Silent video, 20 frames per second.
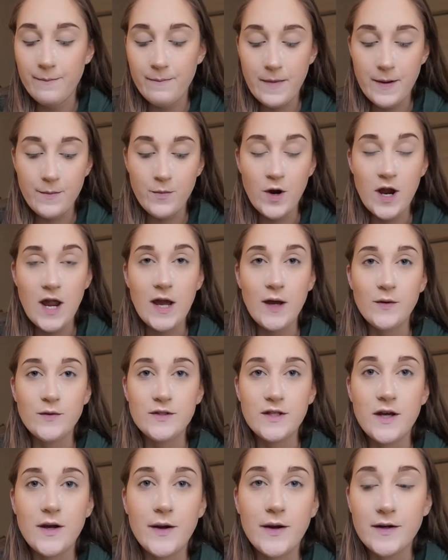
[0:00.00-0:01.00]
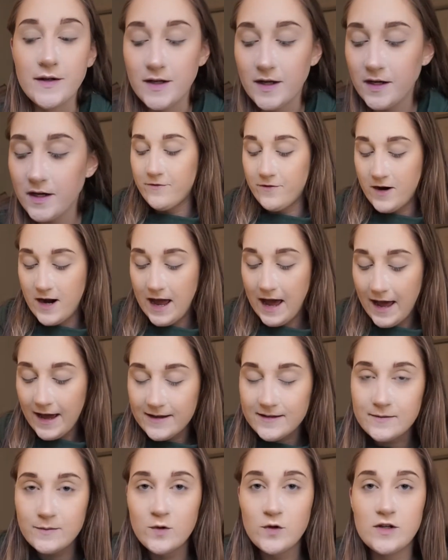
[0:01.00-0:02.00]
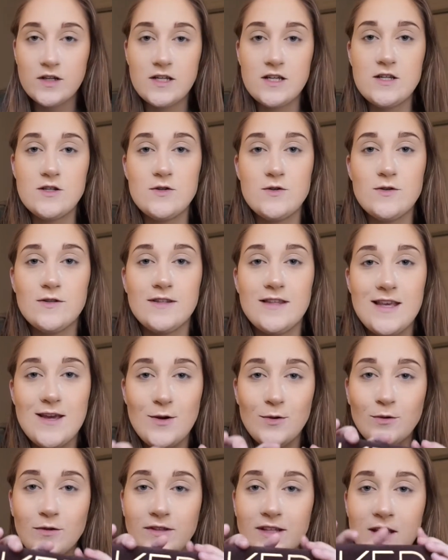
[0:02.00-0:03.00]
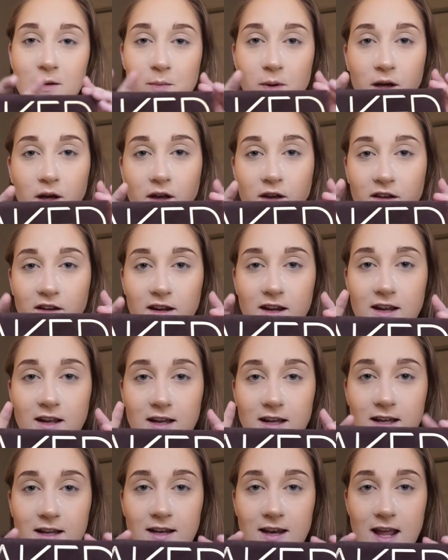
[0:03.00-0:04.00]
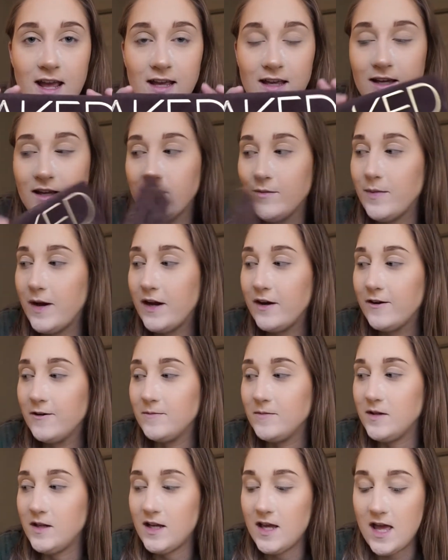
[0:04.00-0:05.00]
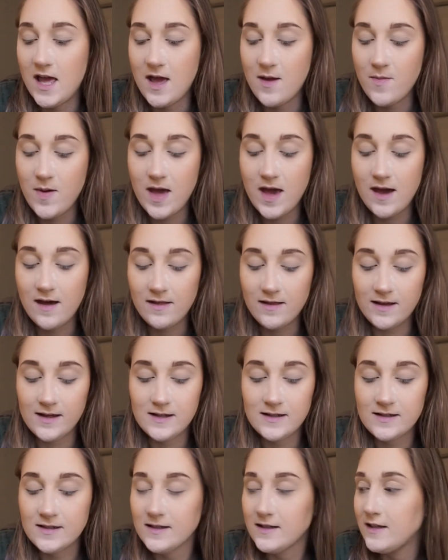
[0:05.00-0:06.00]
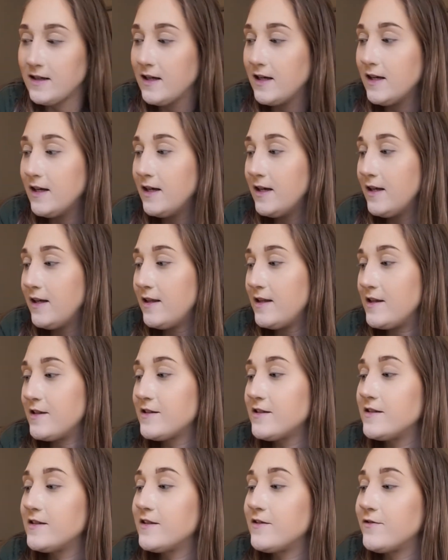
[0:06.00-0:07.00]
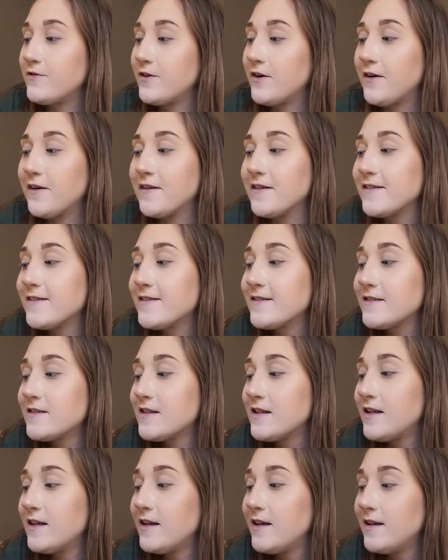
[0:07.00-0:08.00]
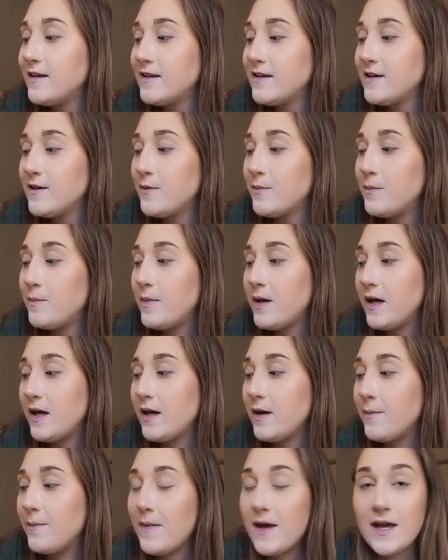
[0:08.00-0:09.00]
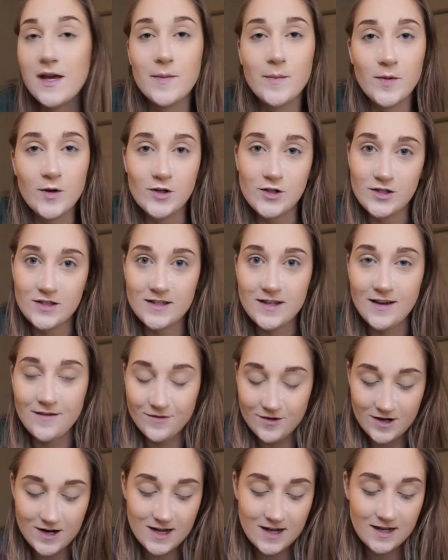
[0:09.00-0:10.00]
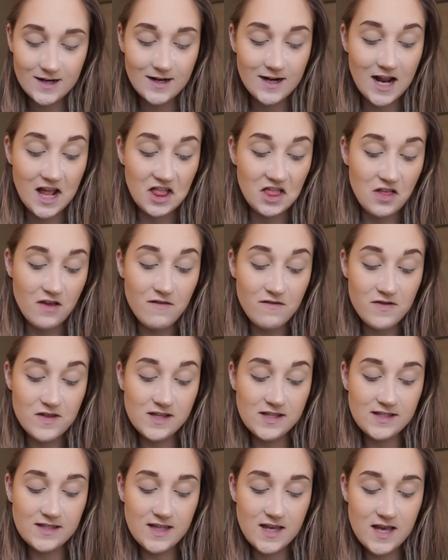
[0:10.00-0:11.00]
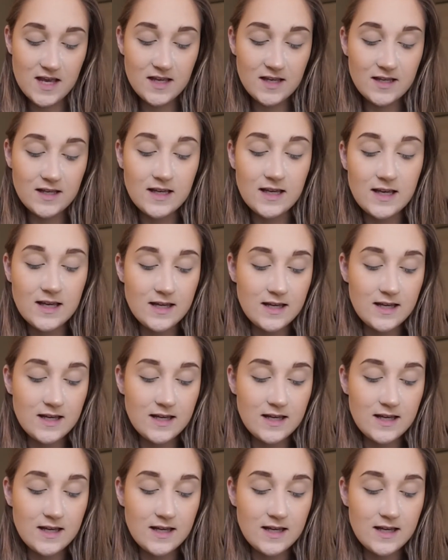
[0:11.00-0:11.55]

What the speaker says: My brows are done. For eyes, I'm going to use the Oldie But Goodie Naked by Urban Decay palette. This is the first big makeup purchase I ever had, and I love this thing.